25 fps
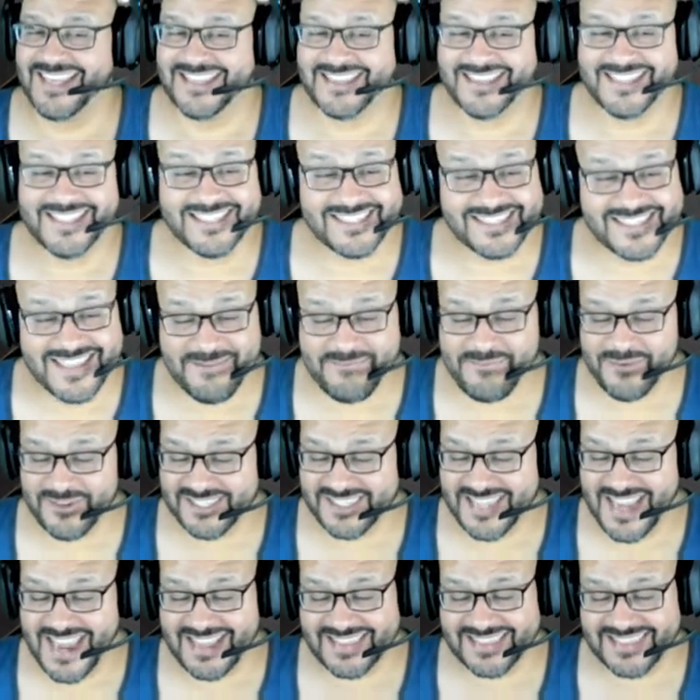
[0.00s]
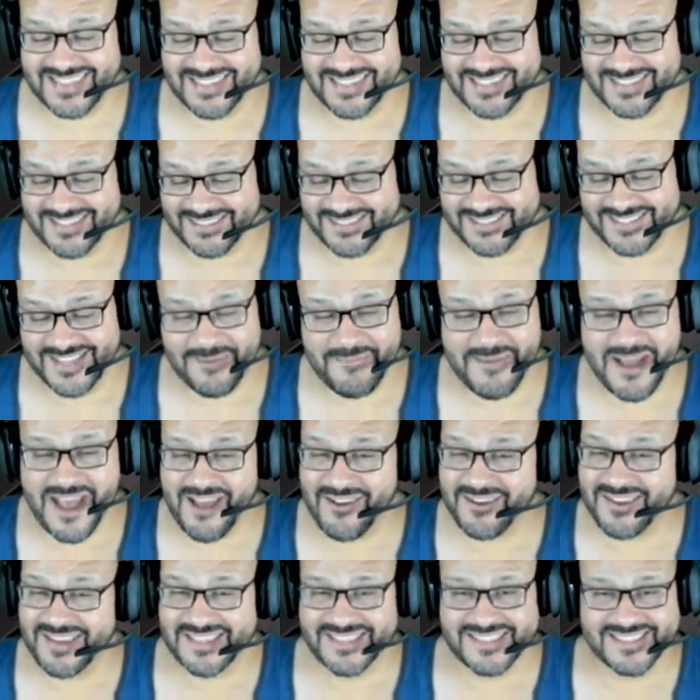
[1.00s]
This thing protected
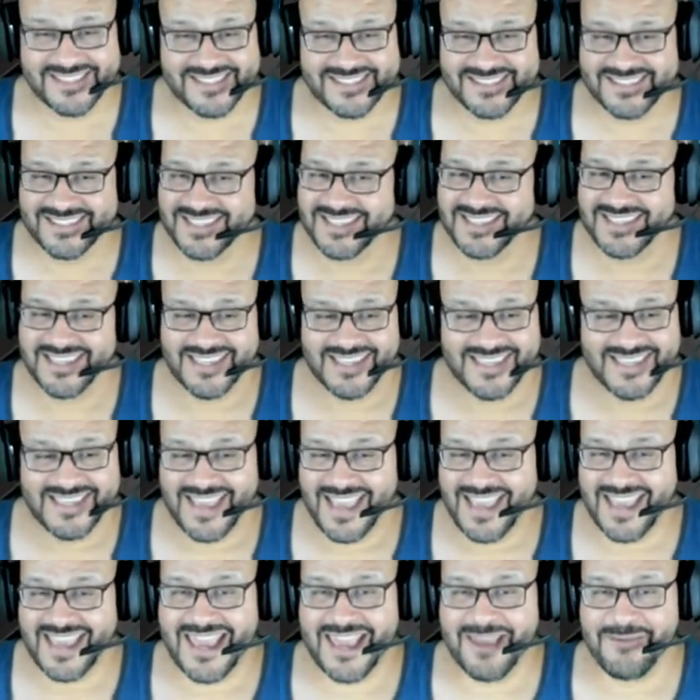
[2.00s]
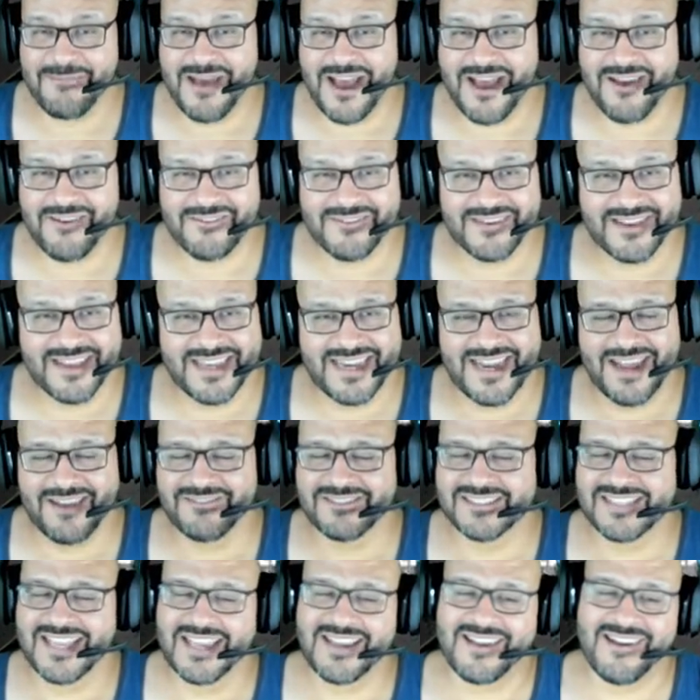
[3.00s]
somehow. It just it came out, and I
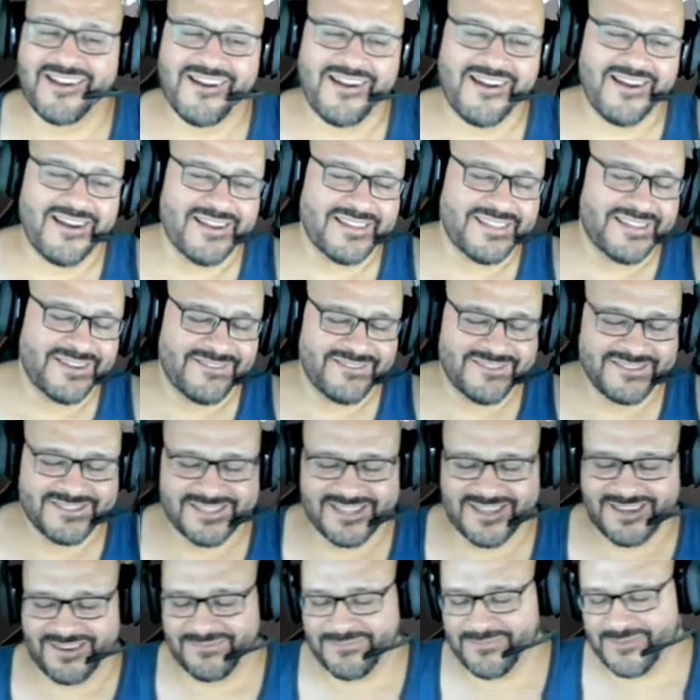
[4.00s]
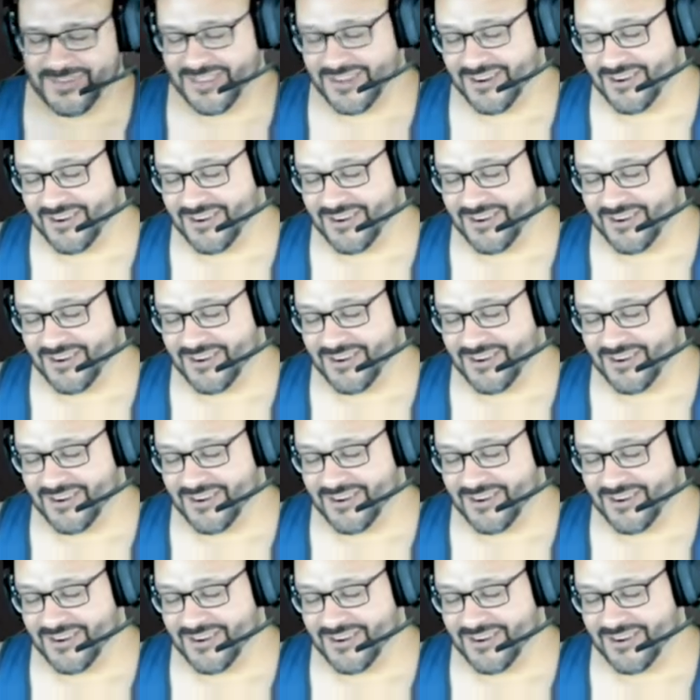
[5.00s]
was like, oh, there goes uh, there